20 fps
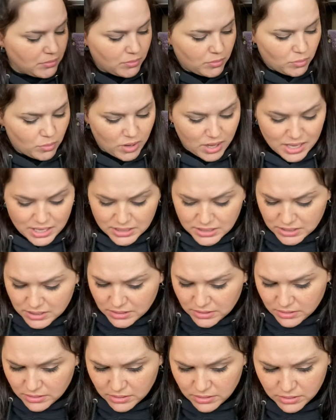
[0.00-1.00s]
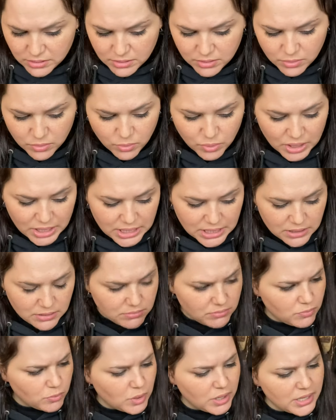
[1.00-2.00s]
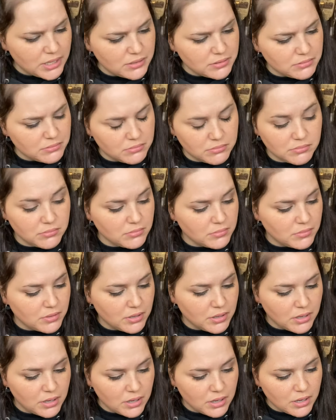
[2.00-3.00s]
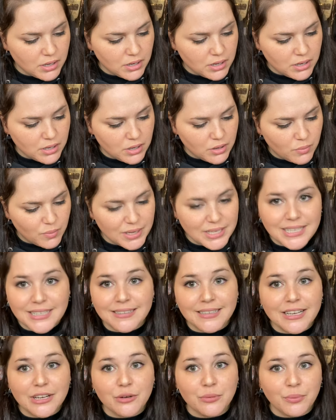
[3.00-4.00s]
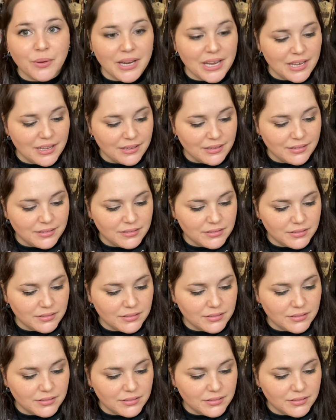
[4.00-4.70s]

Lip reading: What? We did what? We didn't get a ring.